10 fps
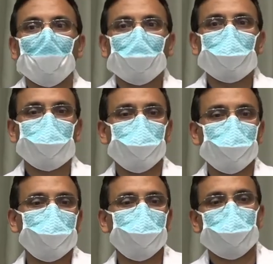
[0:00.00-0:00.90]
how to
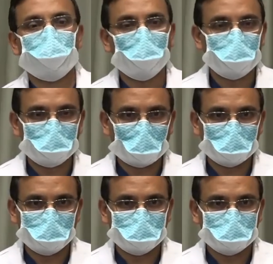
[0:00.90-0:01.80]
prevent it from coming
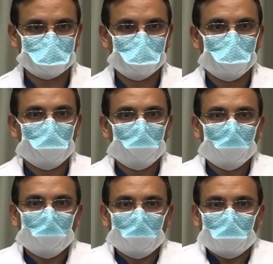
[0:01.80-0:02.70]
back.
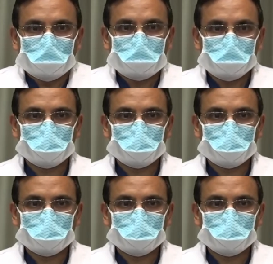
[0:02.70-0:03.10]
So